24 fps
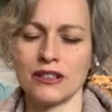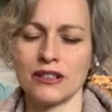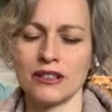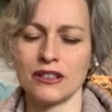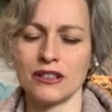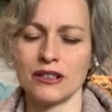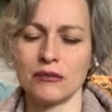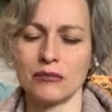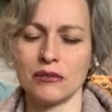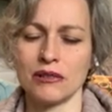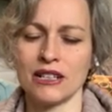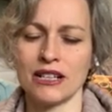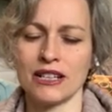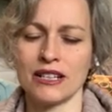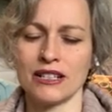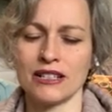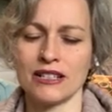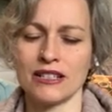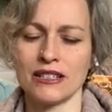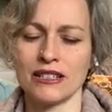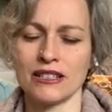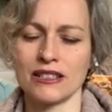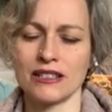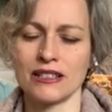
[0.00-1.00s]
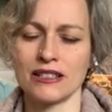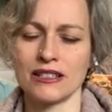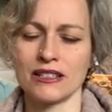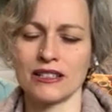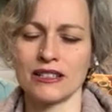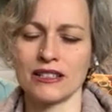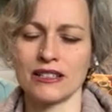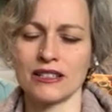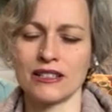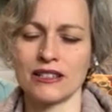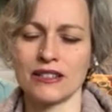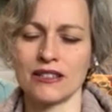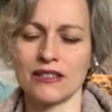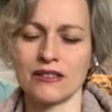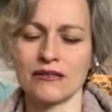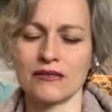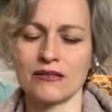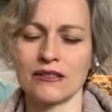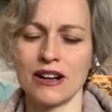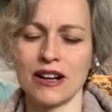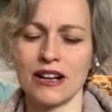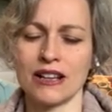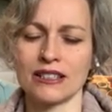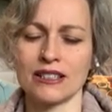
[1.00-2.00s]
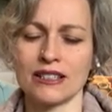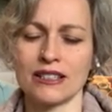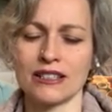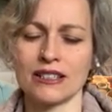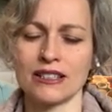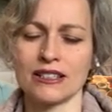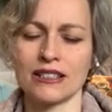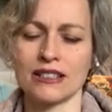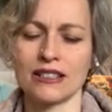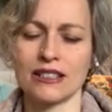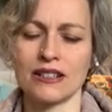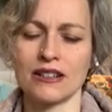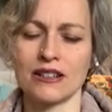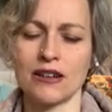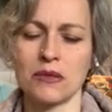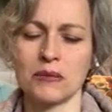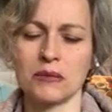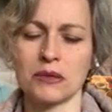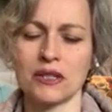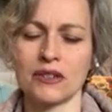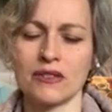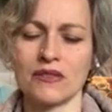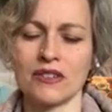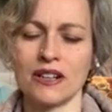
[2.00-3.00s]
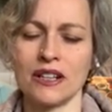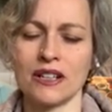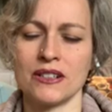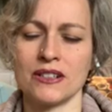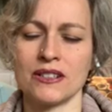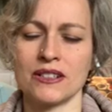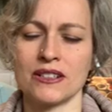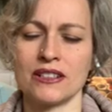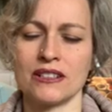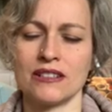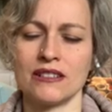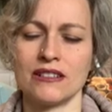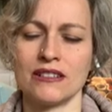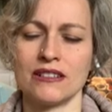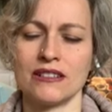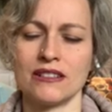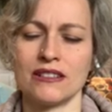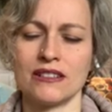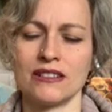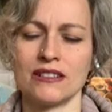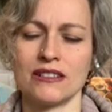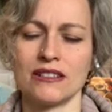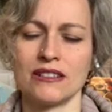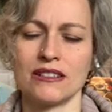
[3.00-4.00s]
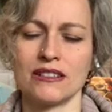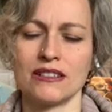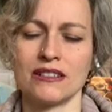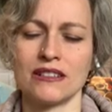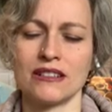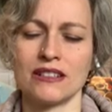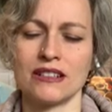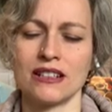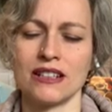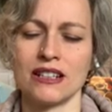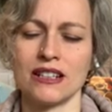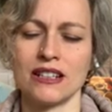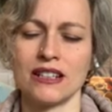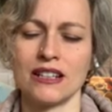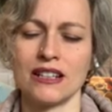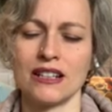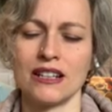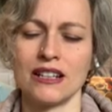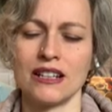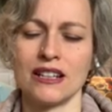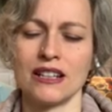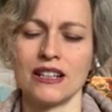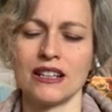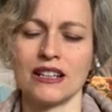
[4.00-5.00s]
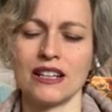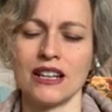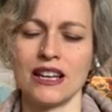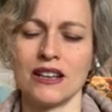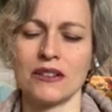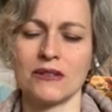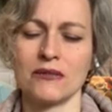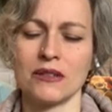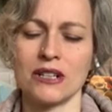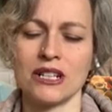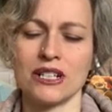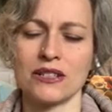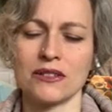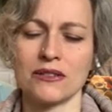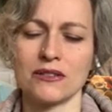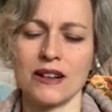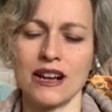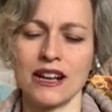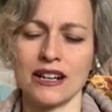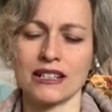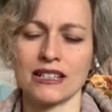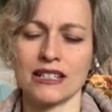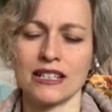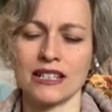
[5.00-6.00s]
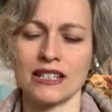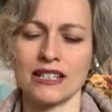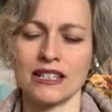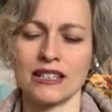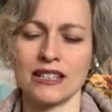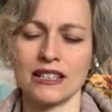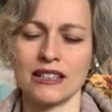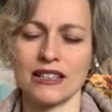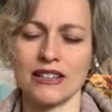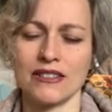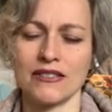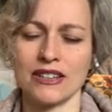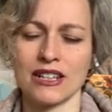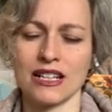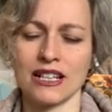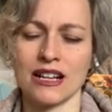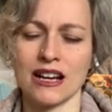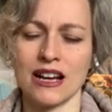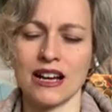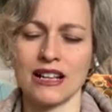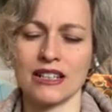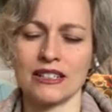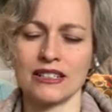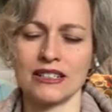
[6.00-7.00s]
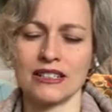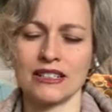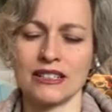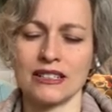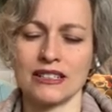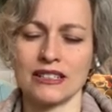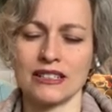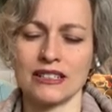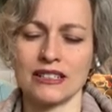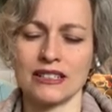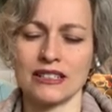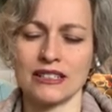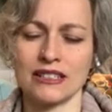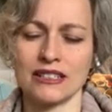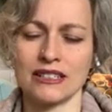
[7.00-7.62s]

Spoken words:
the place of rest and observation. Again, redirecting the loving kindness